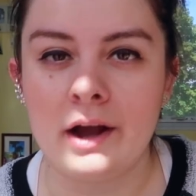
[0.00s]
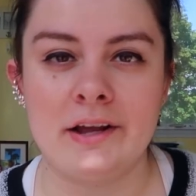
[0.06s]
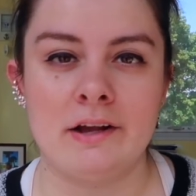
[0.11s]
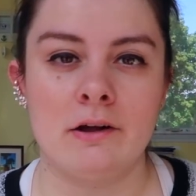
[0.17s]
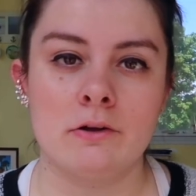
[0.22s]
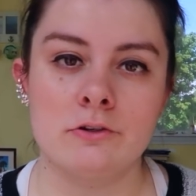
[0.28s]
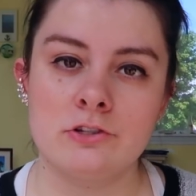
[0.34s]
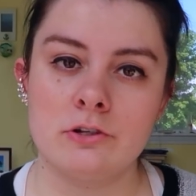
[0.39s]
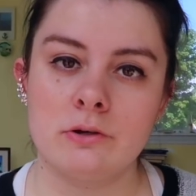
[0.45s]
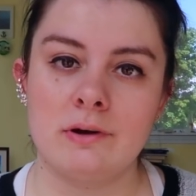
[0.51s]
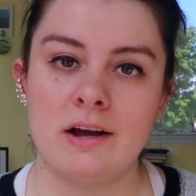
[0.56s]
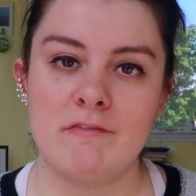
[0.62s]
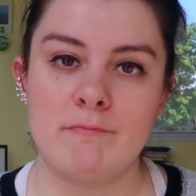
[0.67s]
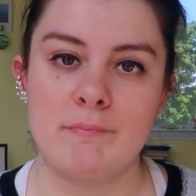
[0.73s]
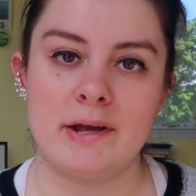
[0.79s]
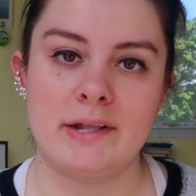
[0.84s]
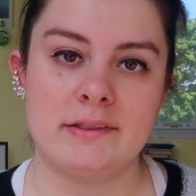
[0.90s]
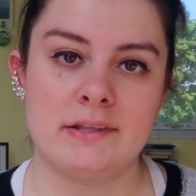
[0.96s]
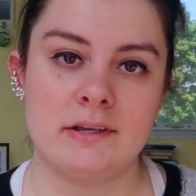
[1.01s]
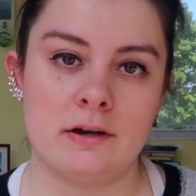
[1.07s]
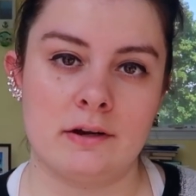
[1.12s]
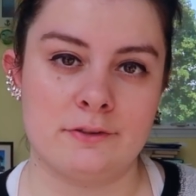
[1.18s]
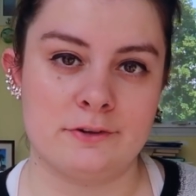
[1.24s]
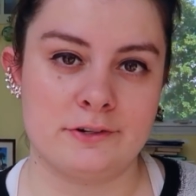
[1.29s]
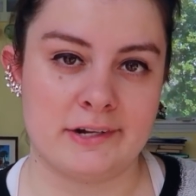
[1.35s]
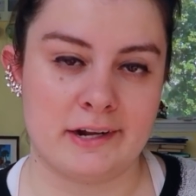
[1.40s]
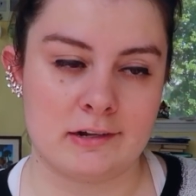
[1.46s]
I also have met the
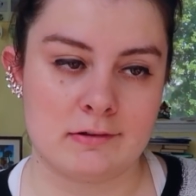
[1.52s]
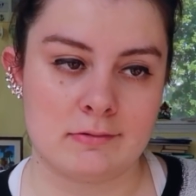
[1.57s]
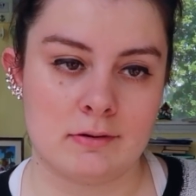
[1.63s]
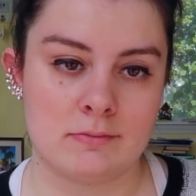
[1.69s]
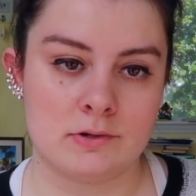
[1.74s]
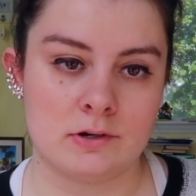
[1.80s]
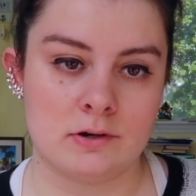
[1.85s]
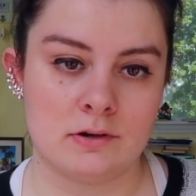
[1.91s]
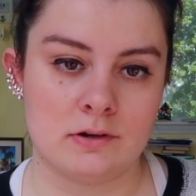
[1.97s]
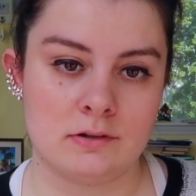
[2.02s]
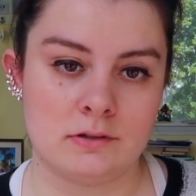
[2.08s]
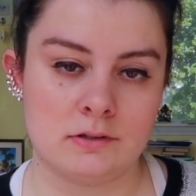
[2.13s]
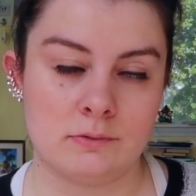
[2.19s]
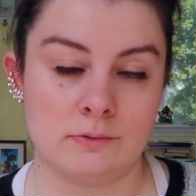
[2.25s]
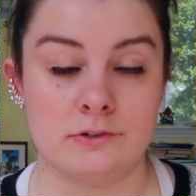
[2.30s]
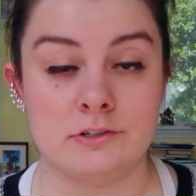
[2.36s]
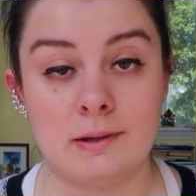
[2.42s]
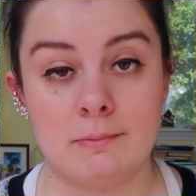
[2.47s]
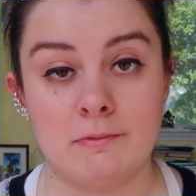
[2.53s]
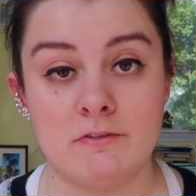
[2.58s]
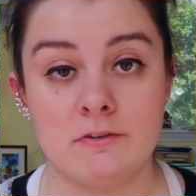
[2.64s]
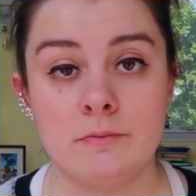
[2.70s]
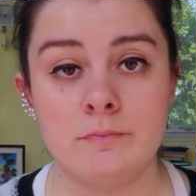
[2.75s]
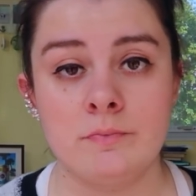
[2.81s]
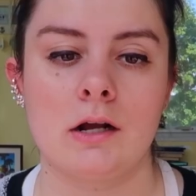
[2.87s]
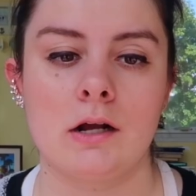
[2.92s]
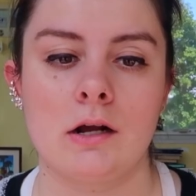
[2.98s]
other Dance Moms girls, well, some of
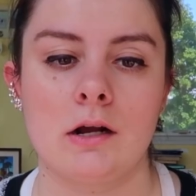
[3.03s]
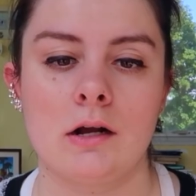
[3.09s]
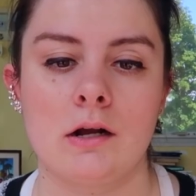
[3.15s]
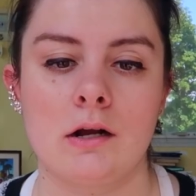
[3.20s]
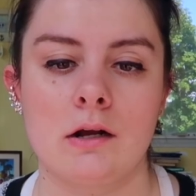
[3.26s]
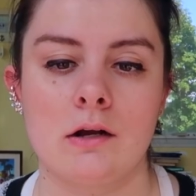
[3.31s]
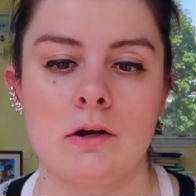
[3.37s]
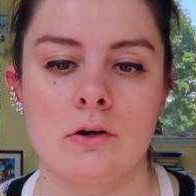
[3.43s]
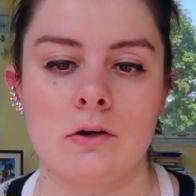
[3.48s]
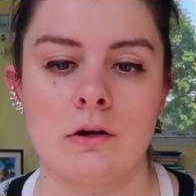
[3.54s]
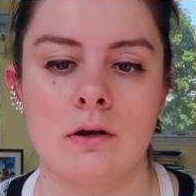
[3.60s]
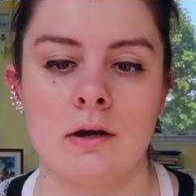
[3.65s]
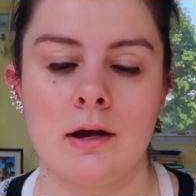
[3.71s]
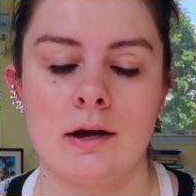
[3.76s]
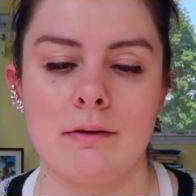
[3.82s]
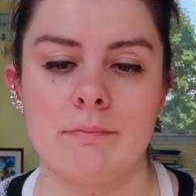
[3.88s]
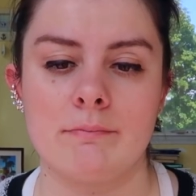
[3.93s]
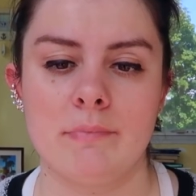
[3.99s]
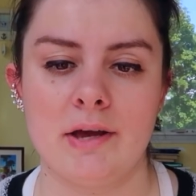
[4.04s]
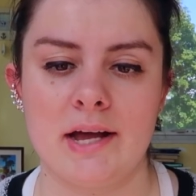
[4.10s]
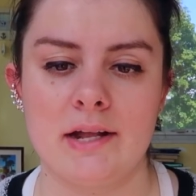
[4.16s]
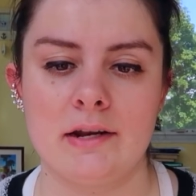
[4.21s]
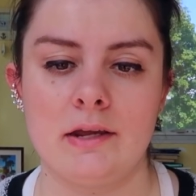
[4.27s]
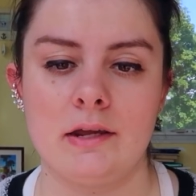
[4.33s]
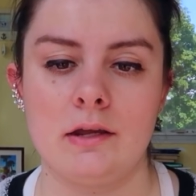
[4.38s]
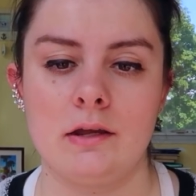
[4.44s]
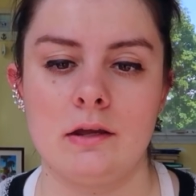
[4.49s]
them.
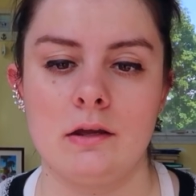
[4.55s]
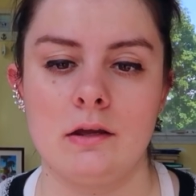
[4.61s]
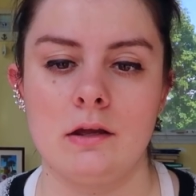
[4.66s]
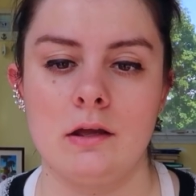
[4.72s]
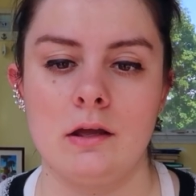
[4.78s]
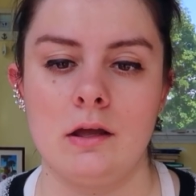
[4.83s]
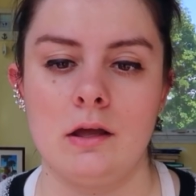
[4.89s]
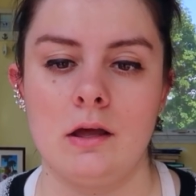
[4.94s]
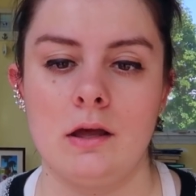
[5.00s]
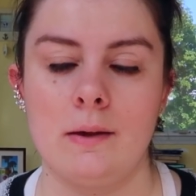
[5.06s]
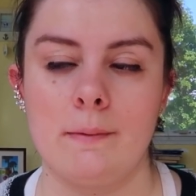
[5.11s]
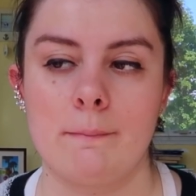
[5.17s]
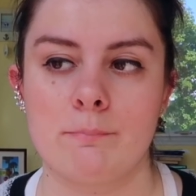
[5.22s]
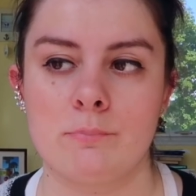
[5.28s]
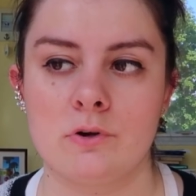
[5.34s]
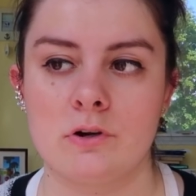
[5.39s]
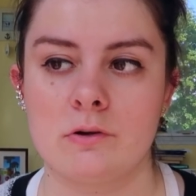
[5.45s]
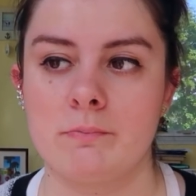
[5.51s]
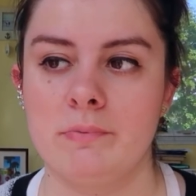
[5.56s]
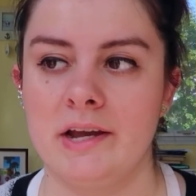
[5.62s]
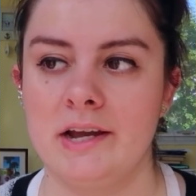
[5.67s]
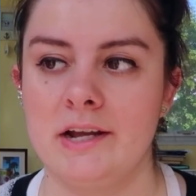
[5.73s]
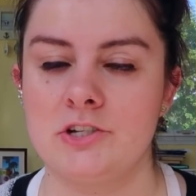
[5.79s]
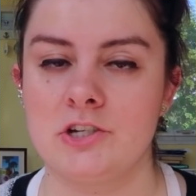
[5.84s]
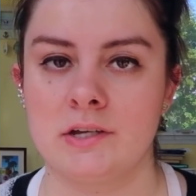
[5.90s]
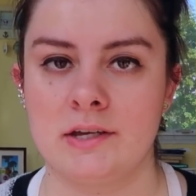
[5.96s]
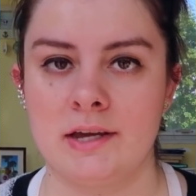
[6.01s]
Maddie, Brooke,
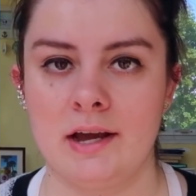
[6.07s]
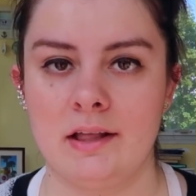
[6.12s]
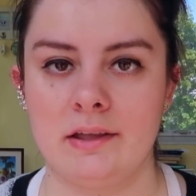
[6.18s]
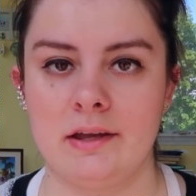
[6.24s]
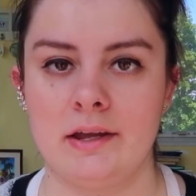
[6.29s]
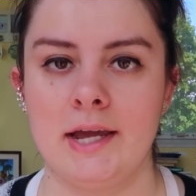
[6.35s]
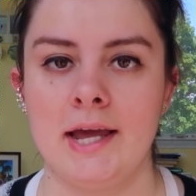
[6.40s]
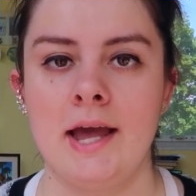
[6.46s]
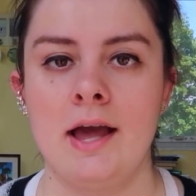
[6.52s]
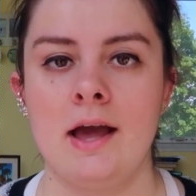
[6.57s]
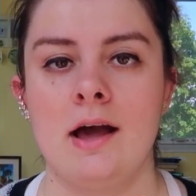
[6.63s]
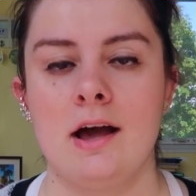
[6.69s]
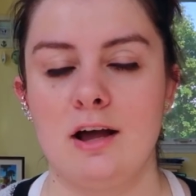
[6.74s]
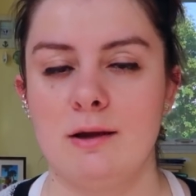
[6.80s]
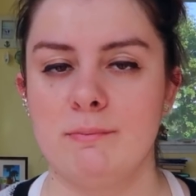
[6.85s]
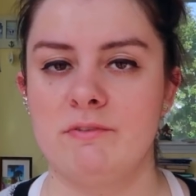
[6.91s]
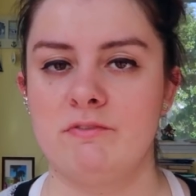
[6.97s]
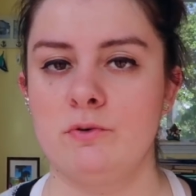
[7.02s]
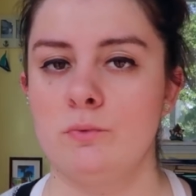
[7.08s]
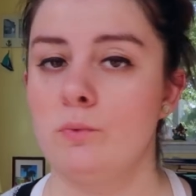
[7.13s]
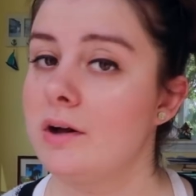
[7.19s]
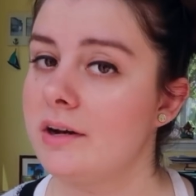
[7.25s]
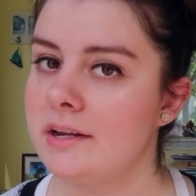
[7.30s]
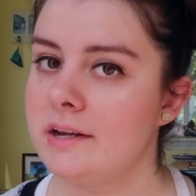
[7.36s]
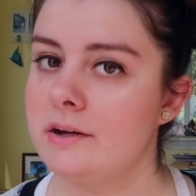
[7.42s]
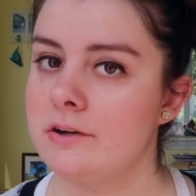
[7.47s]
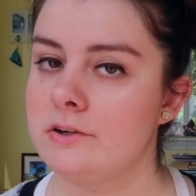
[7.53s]
Paige, and Kelly. If you
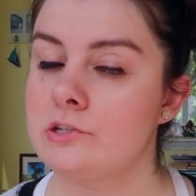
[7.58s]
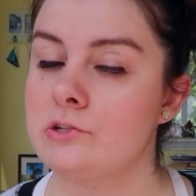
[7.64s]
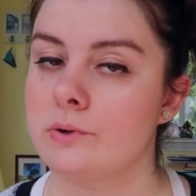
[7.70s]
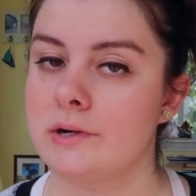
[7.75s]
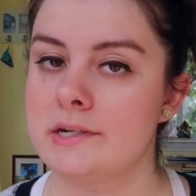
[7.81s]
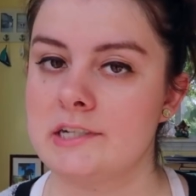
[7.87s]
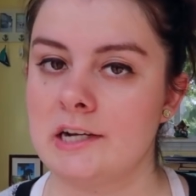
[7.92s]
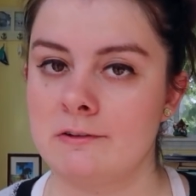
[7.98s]
want to hear a story